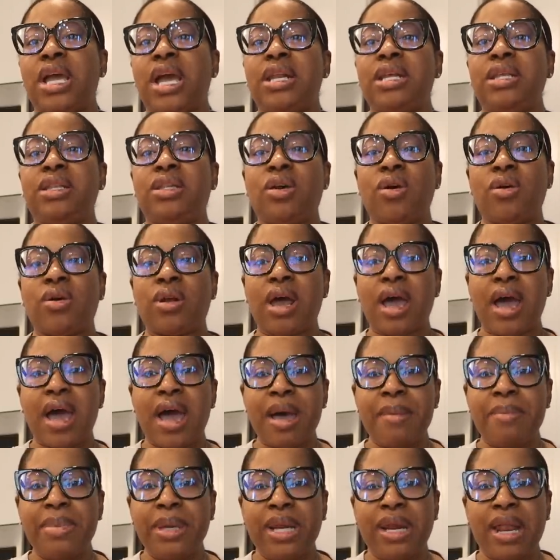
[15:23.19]
I need to go to
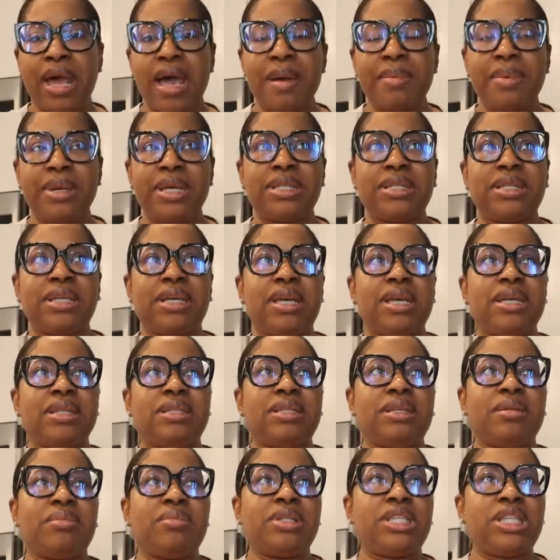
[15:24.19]
Hobby Lobby to get
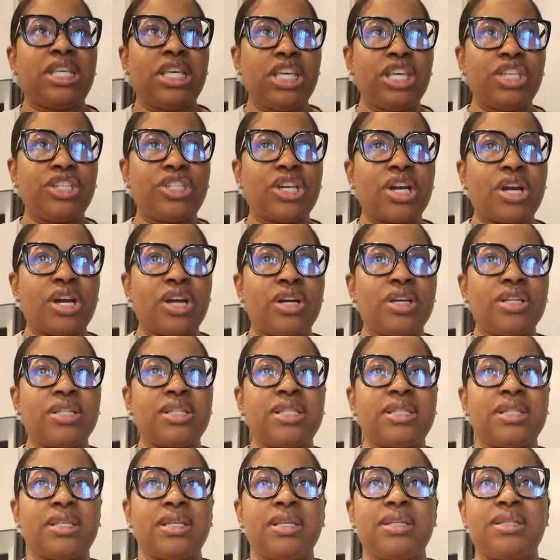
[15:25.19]
some
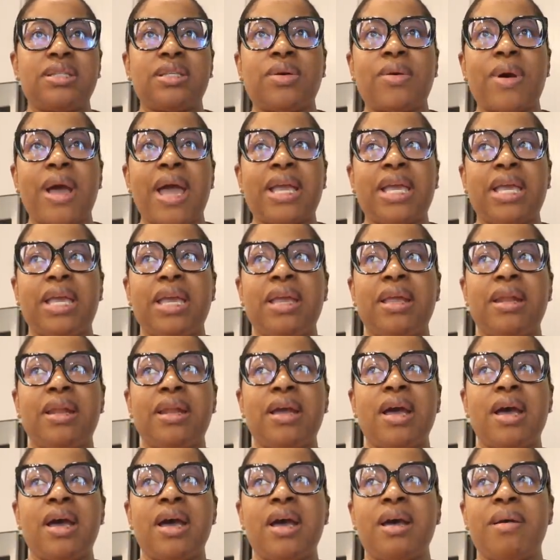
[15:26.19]
t-shirts so I can
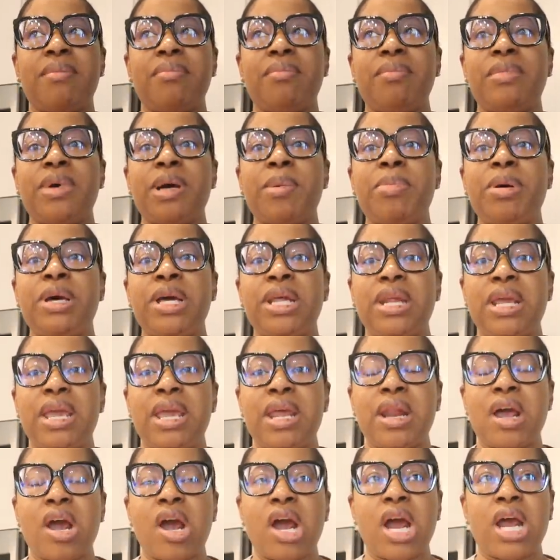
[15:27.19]
um, put
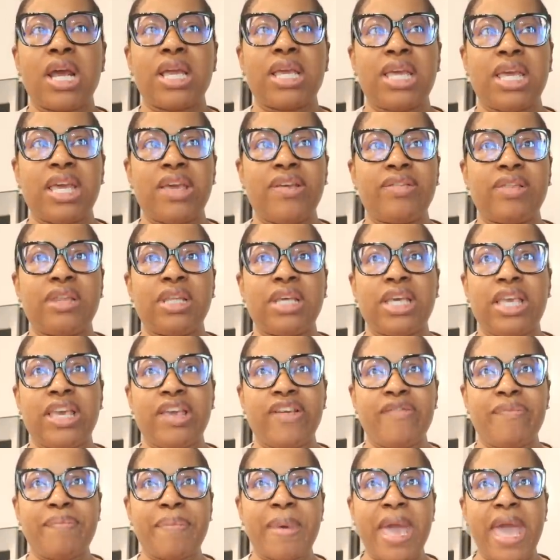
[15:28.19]
in our gift, the
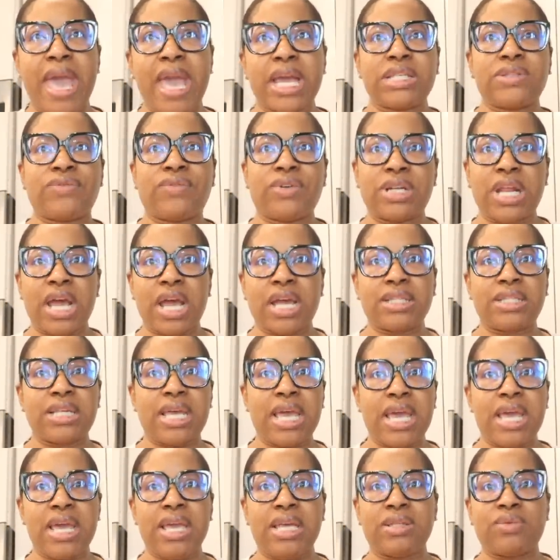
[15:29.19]
gift bags for
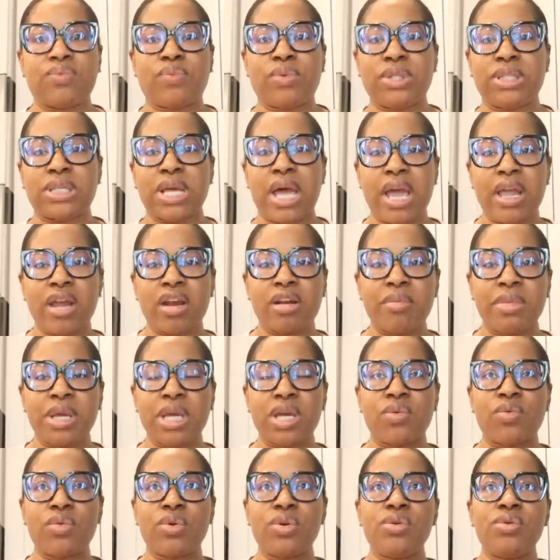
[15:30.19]
Dante's
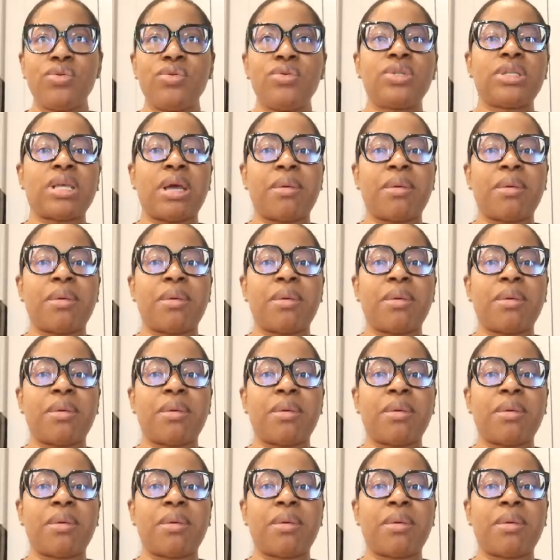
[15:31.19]
retirement cruise.